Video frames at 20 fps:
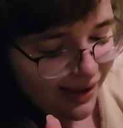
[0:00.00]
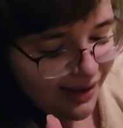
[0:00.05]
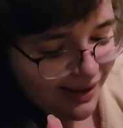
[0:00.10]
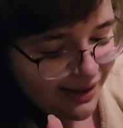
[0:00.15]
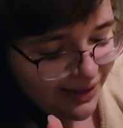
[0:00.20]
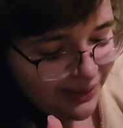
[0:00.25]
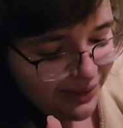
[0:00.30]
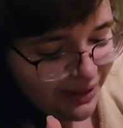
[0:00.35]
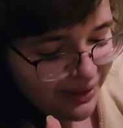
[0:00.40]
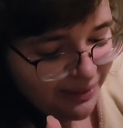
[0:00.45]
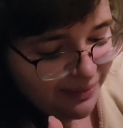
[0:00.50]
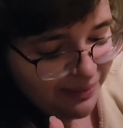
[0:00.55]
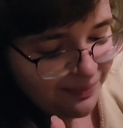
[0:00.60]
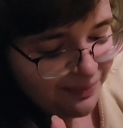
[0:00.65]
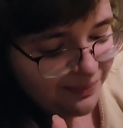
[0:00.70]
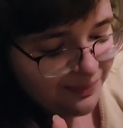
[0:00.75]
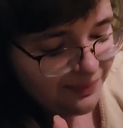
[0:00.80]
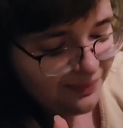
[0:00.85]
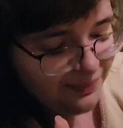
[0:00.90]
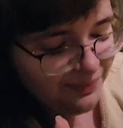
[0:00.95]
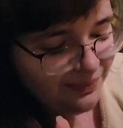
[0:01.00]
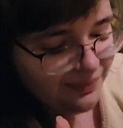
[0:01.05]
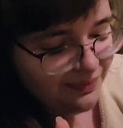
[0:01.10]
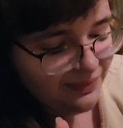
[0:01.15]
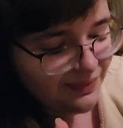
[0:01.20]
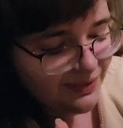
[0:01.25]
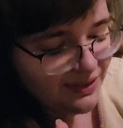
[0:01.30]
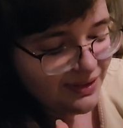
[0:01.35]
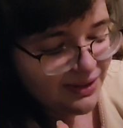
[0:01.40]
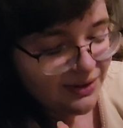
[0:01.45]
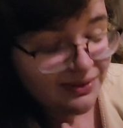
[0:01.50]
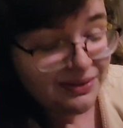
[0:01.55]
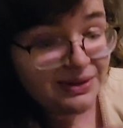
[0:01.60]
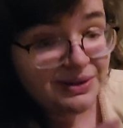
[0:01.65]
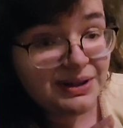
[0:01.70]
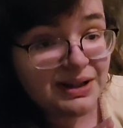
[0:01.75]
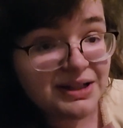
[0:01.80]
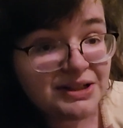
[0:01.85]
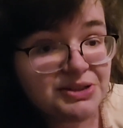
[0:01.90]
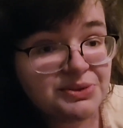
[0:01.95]
Anyway, so
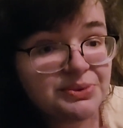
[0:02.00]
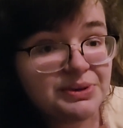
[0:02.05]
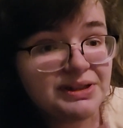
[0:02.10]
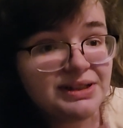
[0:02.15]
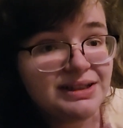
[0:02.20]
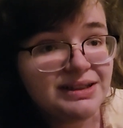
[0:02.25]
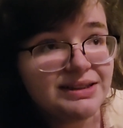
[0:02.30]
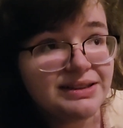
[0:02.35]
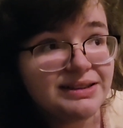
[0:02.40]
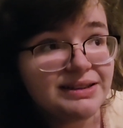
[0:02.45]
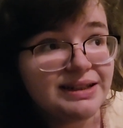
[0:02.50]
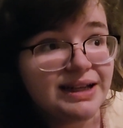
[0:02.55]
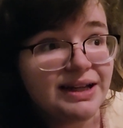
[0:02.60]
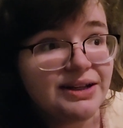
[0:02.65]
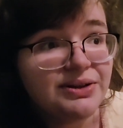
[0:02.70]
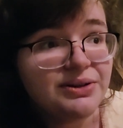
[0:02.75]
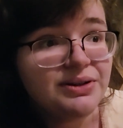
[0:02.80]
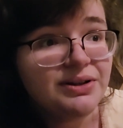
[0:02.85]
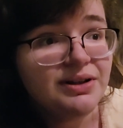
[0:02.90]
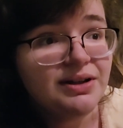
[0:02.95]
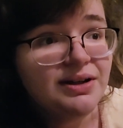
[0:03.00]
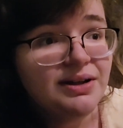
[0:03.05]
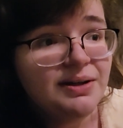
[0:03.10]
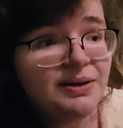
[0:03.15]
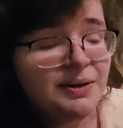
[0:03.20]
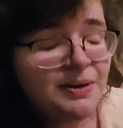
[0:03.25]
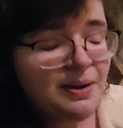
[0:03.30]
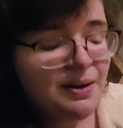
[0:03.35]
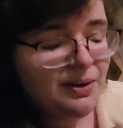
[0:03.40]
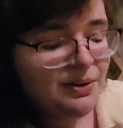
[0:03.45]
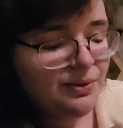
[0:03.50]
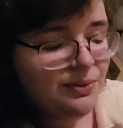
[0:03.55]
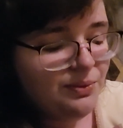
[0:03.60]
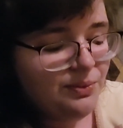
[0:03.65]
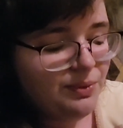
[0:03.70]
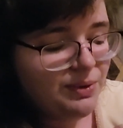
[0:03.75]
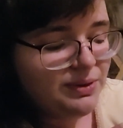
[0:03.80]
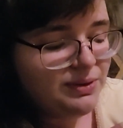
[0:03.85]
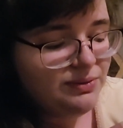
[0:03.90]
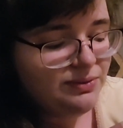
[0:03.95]
the next one is again
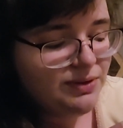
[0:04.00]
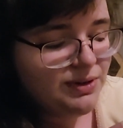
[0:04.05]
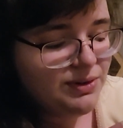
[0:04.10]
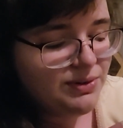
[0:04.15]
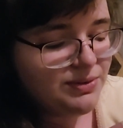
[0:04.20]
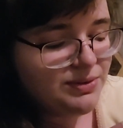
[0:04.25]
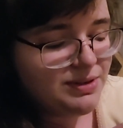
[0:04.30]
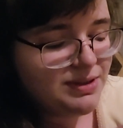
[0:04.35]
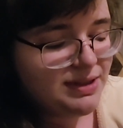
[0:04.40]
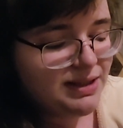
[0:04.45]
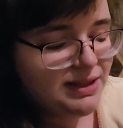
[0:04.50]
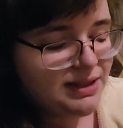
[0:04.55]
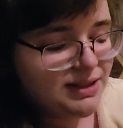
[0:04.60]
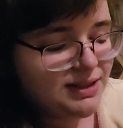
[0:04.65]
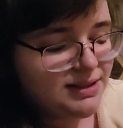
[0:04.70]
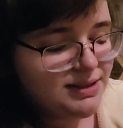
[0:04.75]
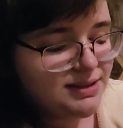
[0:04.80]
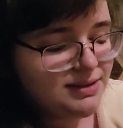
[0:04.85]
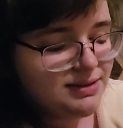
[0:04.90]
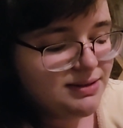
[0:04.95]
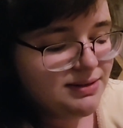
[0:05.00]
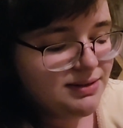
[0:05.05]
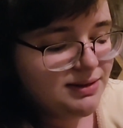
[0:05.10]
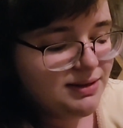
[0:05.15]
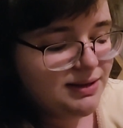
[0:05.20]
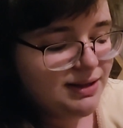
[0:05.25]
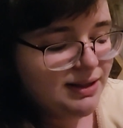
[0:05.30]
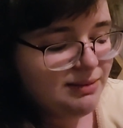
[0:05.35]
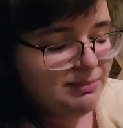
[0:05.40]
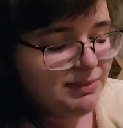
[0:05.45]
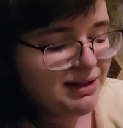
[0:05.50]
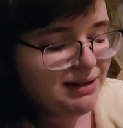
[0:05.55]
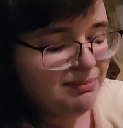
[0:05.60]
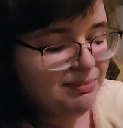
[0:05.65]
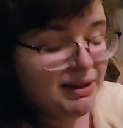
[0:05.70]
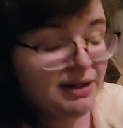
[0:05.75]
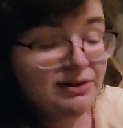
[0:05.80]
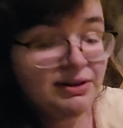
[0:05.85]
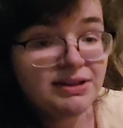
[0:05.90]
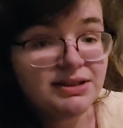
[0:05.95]
one of those things that my
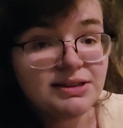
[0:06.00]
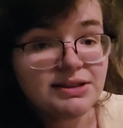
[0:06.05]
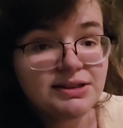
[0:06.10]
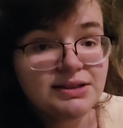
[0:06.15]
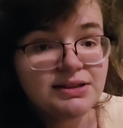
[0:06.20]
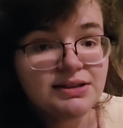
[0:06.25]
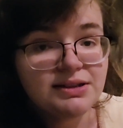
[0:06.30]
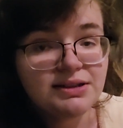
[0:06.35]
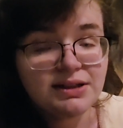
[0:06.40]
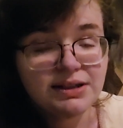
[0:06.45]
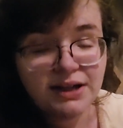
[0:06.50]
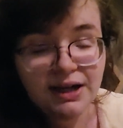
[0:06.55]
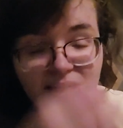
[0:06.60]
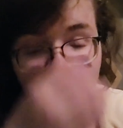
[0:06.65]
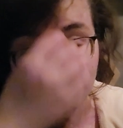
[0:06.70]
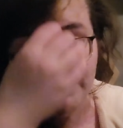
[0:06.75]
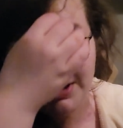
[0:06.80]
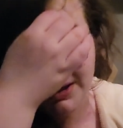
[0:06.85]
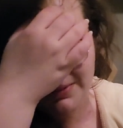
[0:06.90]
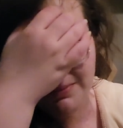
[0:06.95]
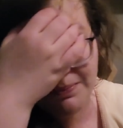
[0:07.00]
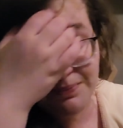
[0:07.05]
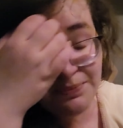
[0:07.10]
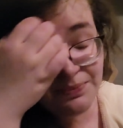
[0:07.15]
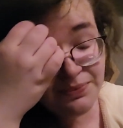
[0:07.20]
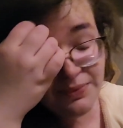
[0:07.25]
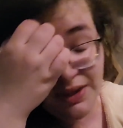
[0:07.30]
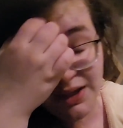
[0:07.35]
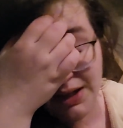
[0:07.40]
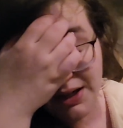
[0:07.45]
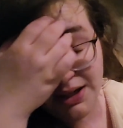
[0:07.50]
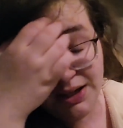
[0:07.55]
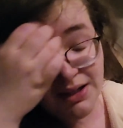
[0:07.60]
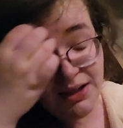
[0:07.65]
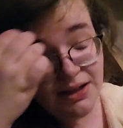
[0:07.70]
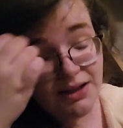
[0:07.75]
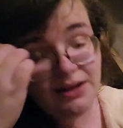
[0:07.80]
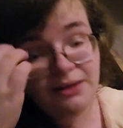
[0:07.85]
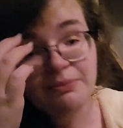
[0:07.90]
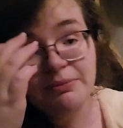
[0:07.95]
parents got me,
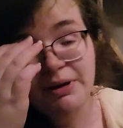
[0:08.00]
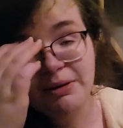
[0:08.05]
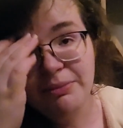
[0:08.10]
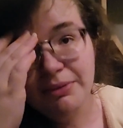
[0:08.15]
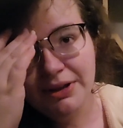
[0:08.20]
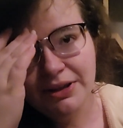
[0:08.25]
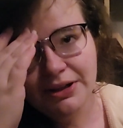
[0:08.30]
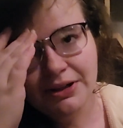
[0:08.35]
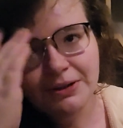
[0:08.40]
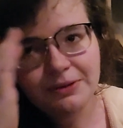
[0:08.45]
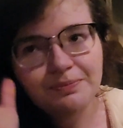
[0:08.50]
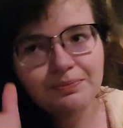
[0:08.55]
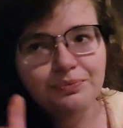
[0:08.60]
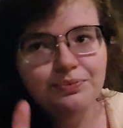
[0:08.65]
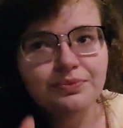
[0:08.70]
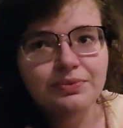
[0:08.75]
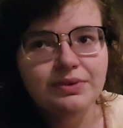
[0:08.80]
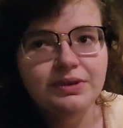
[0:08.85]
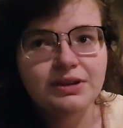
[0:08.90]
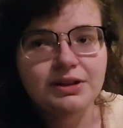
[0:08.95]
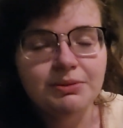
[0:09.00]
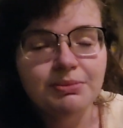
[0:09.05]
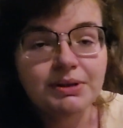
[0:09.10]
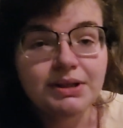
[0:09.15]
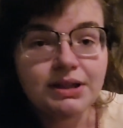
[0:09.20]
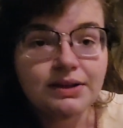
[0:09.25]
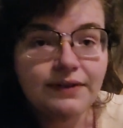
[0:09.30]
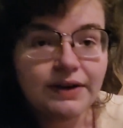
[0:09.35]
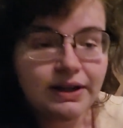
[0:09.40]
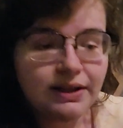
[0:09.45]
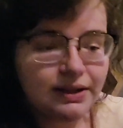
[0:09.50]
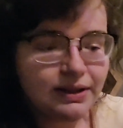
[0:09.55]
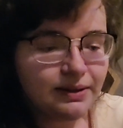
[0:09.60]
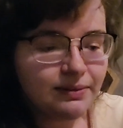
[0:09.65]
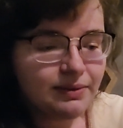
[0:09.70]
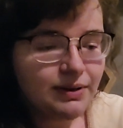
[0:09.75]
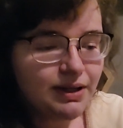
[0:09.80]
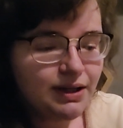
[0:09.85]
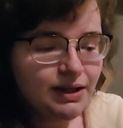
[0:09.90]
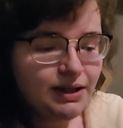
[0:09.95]
my mother specifically,
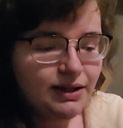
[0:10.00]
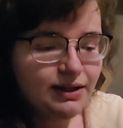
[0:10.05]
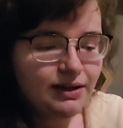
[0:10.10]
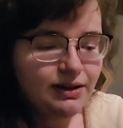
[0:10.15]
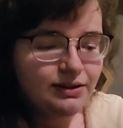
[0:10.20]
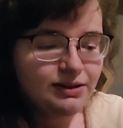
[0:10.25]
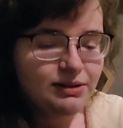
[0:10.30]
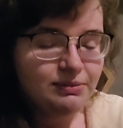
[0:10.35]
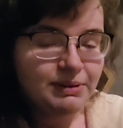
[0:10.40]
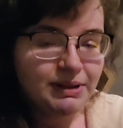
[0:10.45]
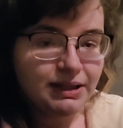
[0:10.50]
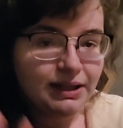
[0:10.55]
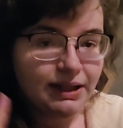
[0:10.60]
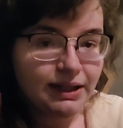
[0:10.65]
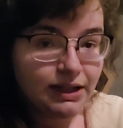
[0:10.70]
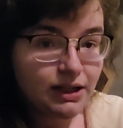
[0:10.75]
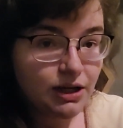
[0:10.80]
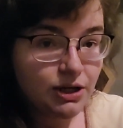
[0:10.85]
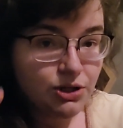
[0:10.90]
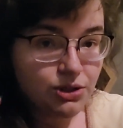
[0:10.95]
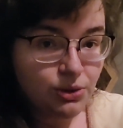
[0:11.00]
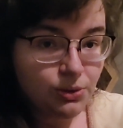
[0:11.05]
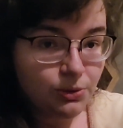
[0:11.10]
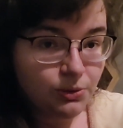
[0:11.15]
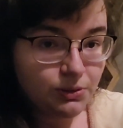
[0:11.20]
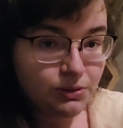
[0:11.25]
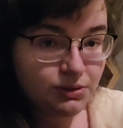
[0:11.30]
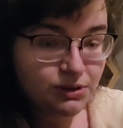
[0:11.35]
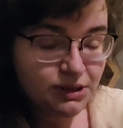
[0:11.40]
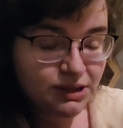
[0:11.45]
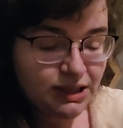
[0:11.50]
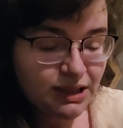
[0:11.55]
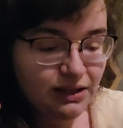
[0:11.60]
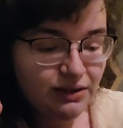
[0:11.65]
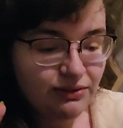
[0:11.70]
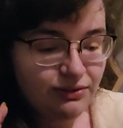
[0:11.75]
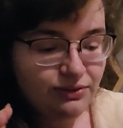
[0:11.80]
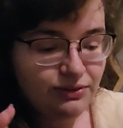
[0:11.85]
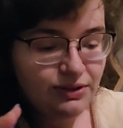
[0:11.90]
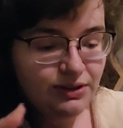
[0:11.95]
to be like an adult
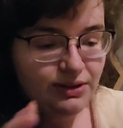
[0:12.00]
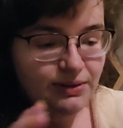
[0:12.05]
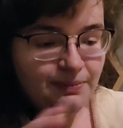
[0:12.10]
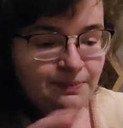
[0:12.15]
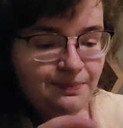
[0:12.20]
gift.